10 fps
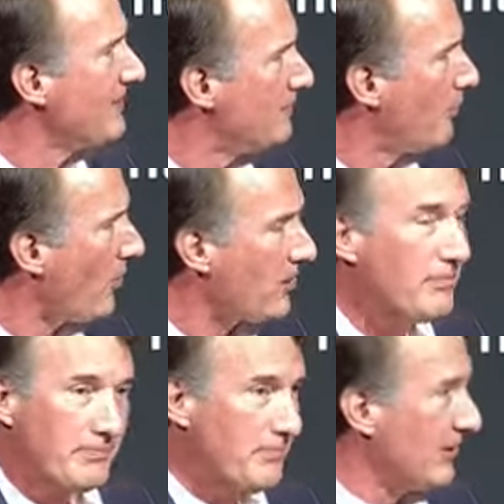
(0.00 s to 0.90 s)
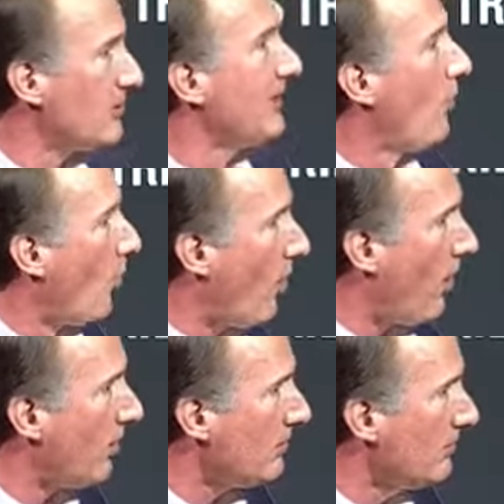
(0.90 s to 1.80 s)
the border, building a
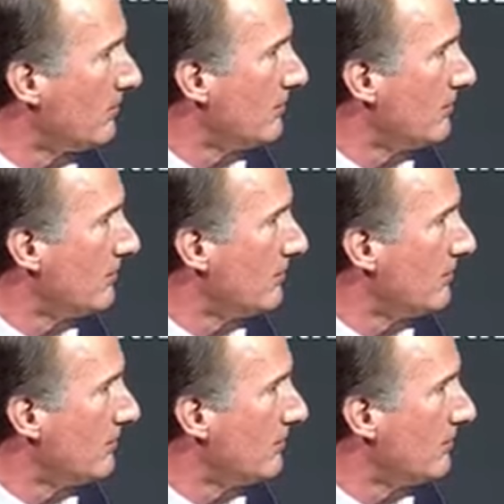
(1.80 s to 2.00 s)
wall,